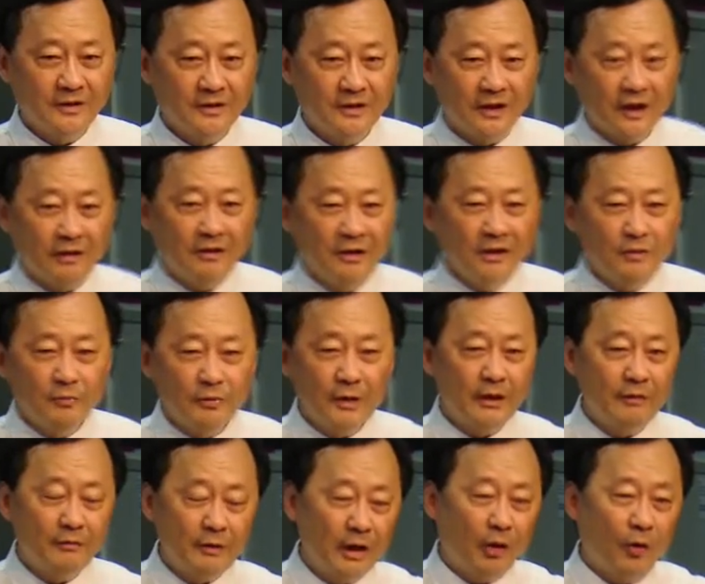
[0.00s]
Now,
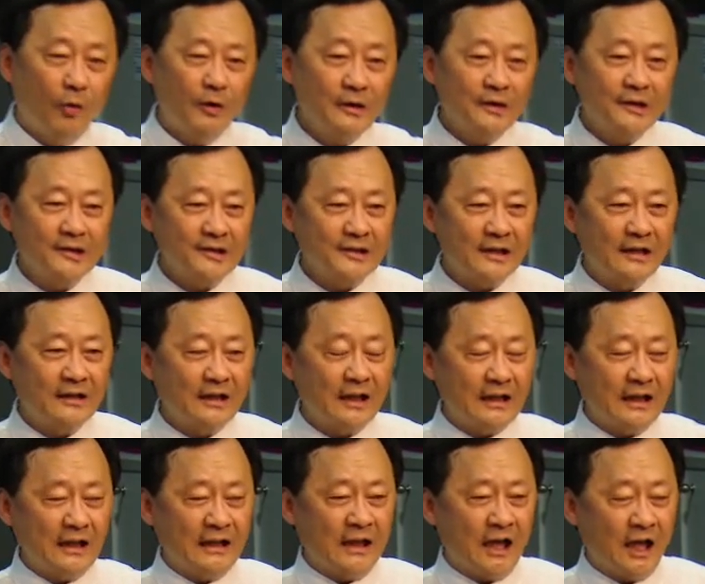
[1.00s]
we all understand
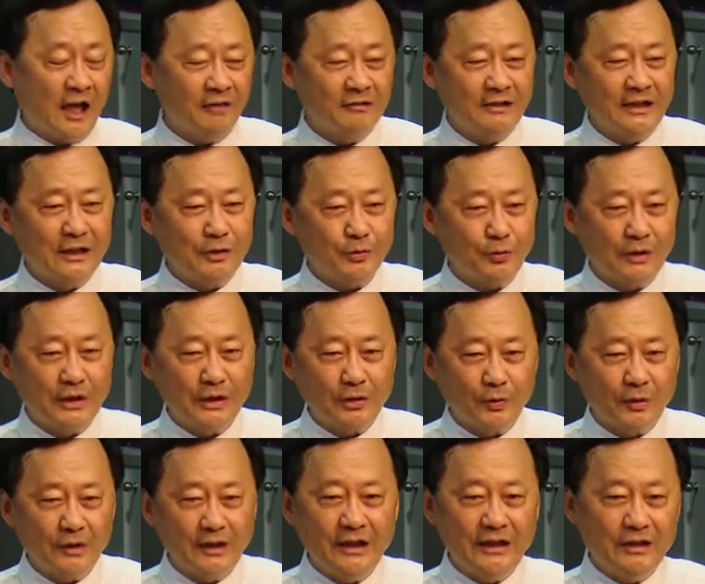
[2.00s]
that in the RE
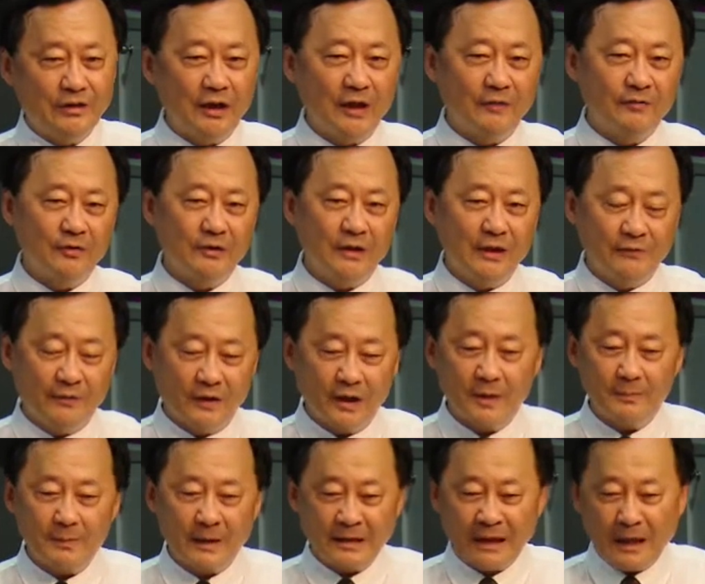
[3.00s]
2020, you have to
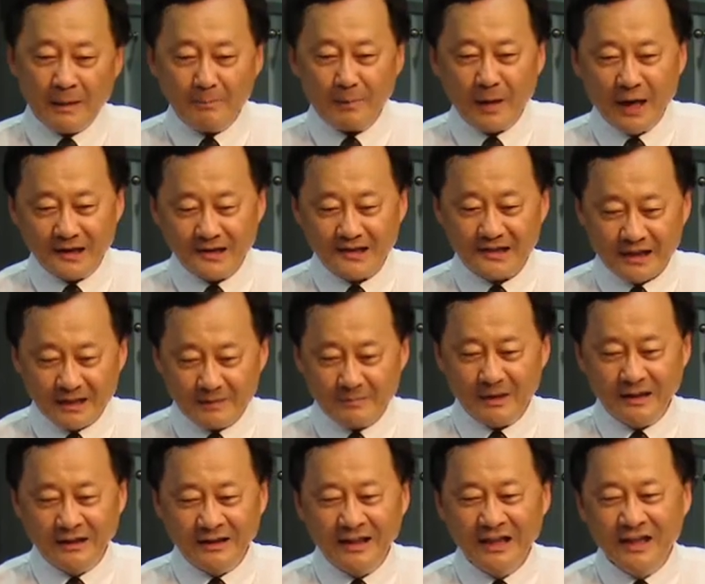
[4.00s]
develop an impact
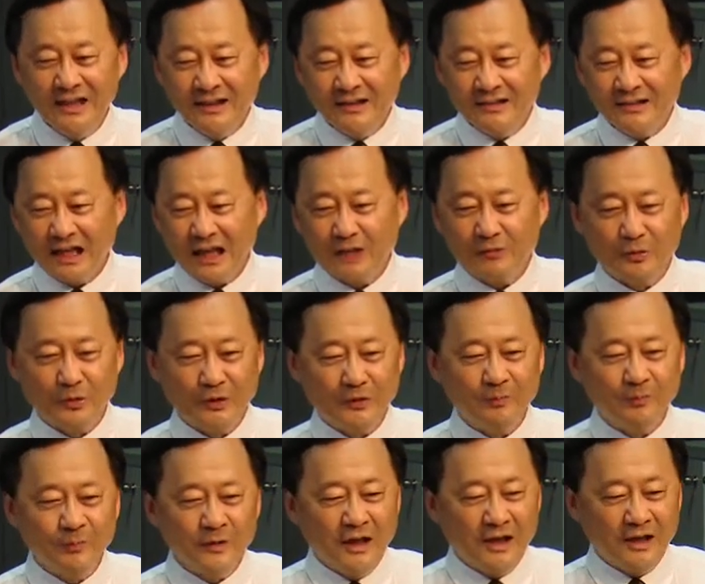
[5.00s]
statement that would
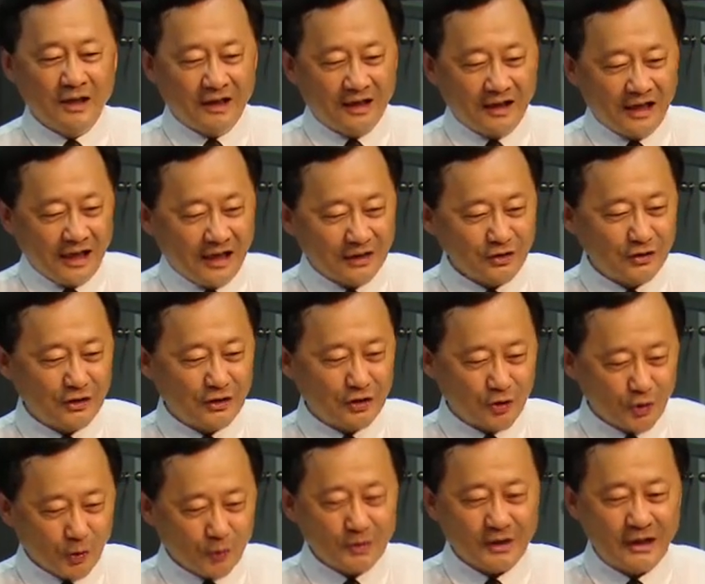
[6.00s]
actually
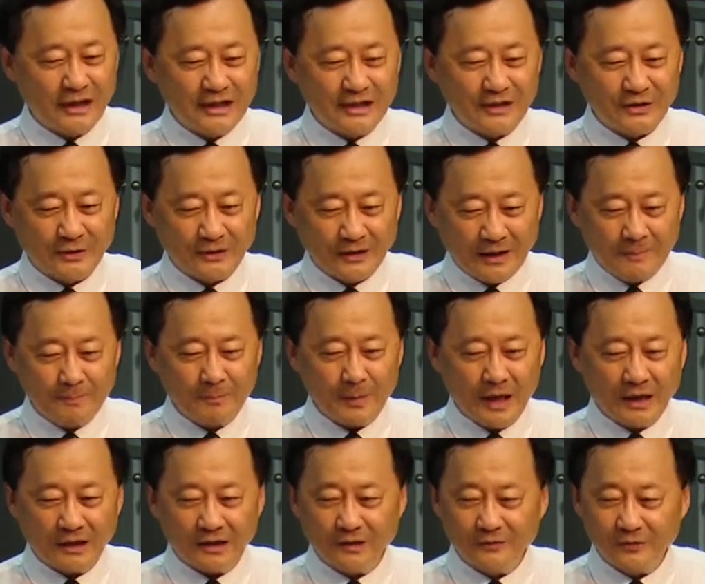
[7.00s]
showcase your
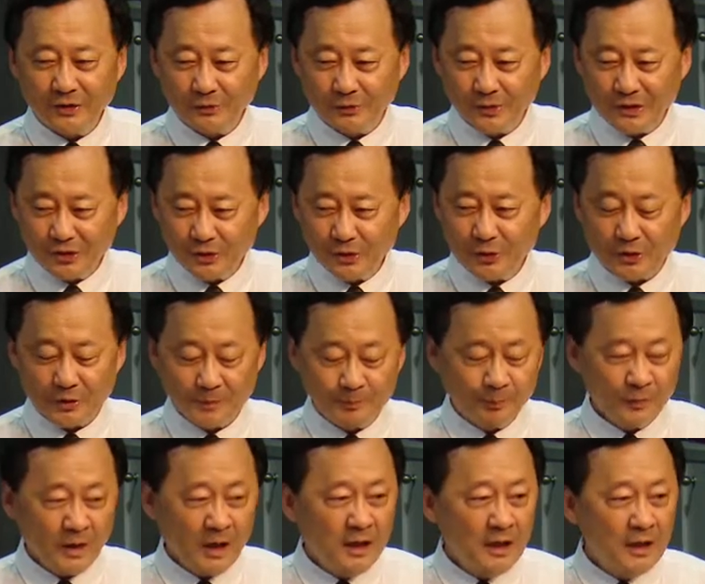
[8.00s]
impact of your research.
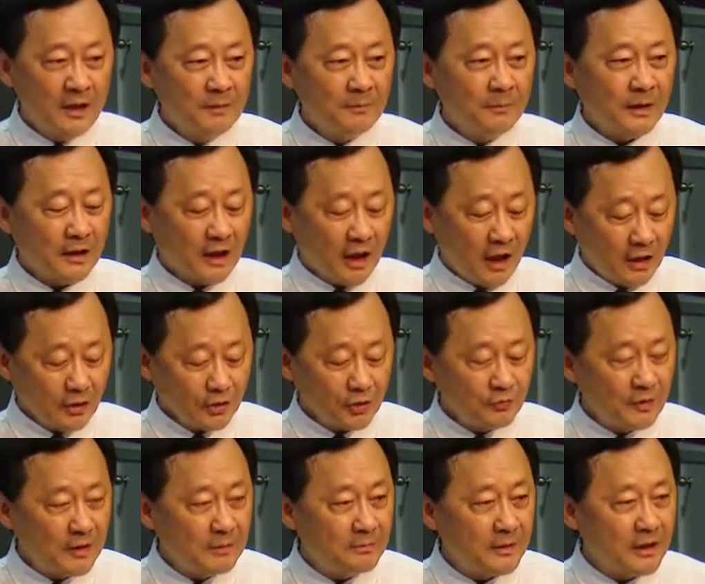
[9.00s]
But how do
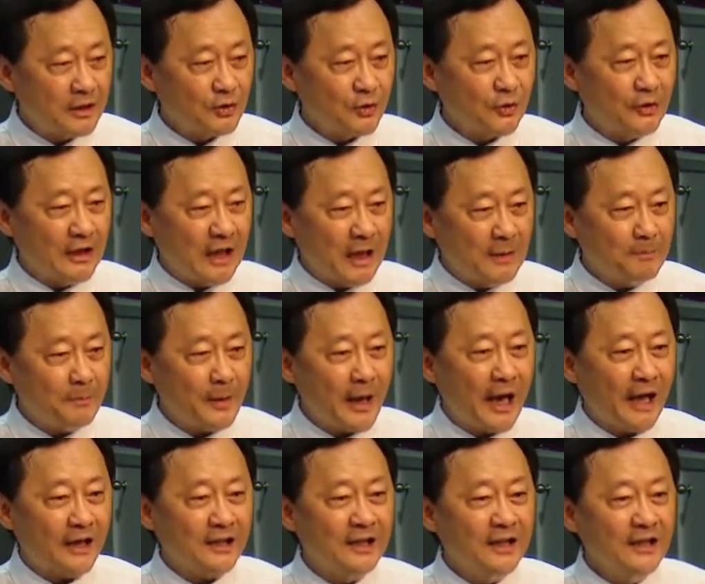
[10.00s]
we measure
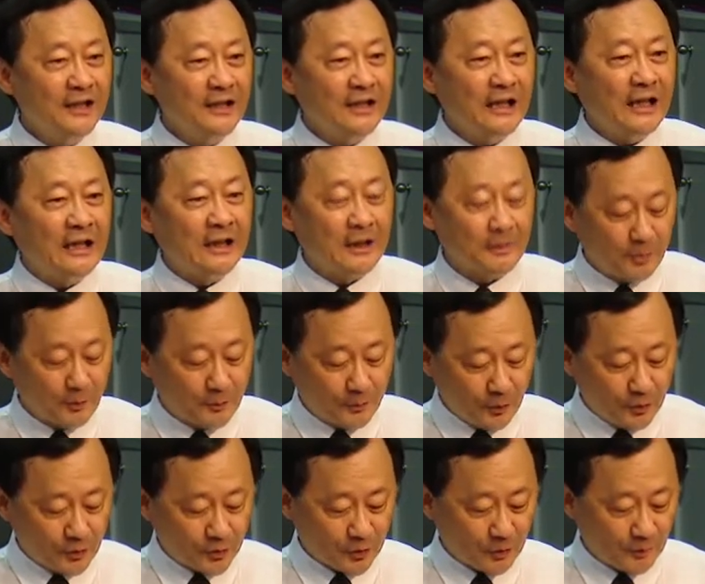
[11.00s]
impact in a
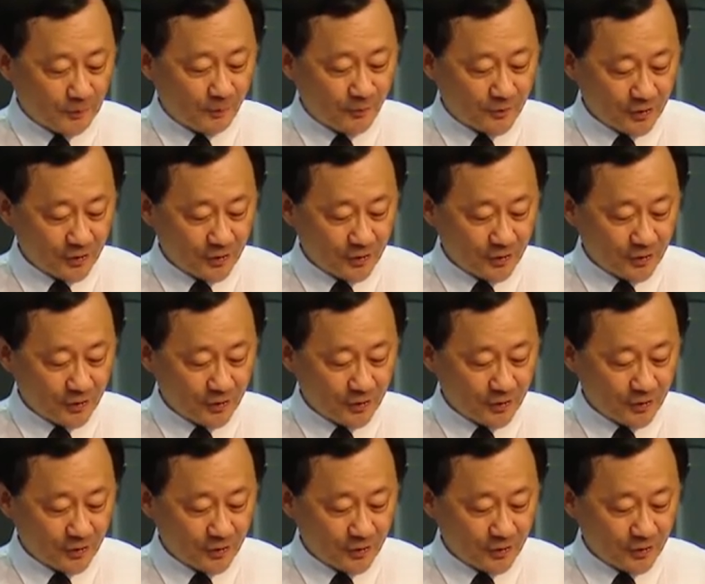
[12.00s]
proposal?